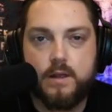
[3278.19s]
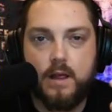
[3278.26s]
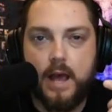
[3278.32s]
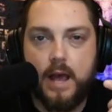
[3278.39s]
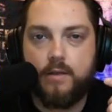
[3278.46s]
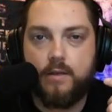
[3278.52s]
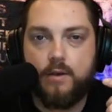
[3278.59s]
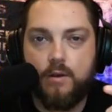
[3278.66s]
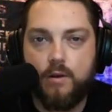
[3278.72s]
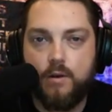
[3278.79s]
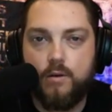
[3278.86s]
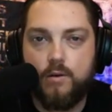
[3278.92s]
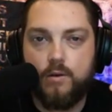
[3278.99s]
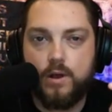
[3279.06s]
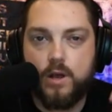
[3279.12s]
Like
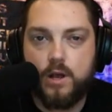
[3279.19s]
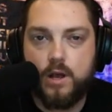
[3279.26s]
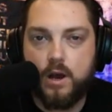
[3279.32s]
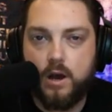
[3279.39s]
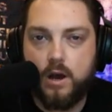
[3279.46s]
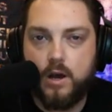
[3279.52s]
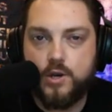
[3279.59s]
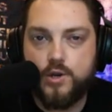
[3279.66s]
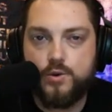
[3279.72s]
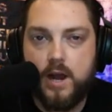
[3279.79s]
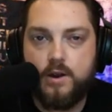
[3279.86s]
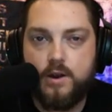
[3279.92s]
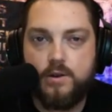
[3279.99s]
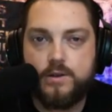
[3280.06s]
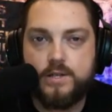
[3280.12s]
there
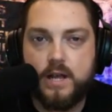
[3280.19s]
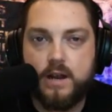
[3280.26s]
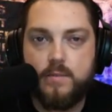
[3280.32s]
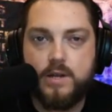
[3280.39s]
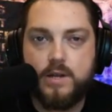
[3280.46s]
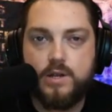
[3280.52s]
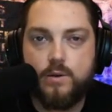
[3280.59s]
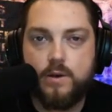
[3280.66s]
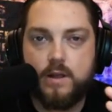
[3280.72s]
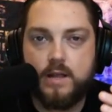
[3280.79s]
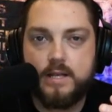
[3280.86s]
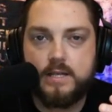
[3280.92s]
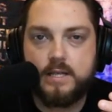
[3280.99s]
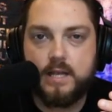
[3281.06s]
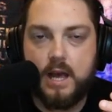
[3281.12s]
contractors that have been doing
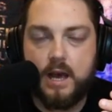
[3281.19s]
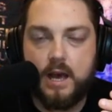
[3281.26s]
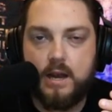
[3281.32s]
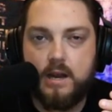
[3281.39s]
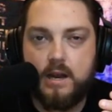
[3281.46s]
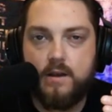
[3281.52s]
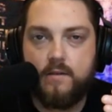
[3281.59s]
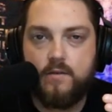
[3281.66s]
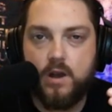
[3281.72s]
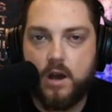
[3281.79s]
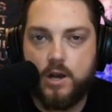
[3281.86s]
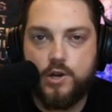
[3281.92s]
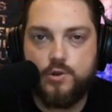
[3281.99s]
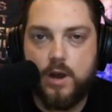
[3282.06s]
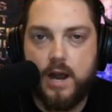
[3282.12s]
this kind of
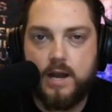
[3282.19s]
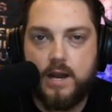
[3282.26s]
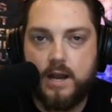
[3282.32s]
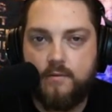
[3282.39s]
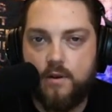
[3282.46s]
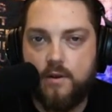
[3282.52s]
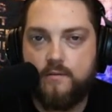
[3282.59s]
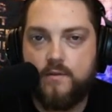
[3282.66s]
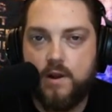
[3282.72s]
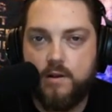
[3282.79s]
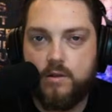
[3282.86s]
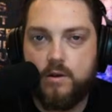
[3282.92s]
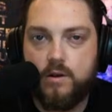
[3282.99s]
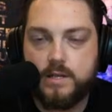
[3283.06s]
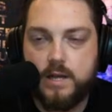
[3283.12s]
contracting for a very
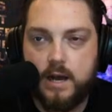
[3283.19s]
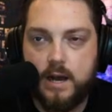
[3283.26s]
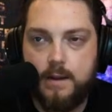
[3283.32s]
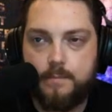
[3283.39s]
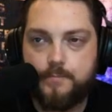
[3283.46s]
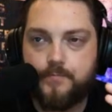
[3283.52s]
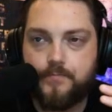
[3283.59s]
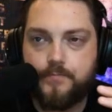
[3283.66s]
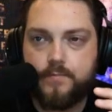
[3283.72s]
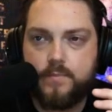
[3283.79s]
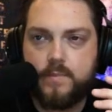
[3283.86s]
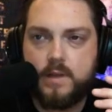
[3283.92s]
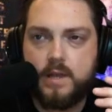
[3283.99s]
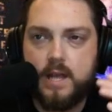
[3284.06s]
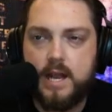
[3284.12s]
long time
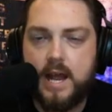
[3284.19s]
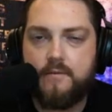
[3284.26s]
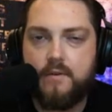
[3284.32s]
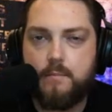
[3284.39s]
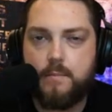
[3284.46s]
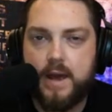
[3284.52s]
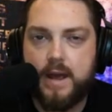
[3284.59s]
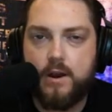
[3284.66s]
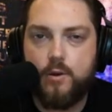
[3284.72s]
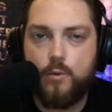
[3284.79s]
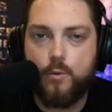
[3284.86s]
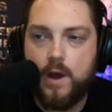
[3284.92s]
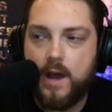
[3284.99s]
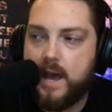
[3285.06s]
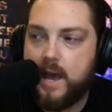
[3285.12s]
and have a better
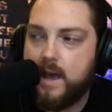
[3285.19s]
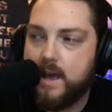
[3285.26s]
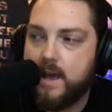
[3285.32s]
way